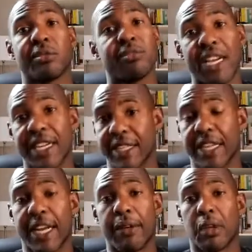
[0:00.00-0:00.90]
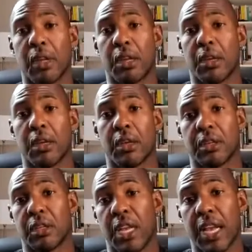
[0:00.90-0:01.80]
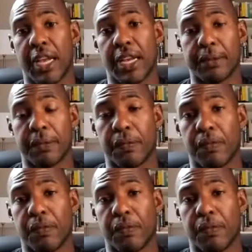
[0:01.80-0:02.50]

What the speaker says: any of that. And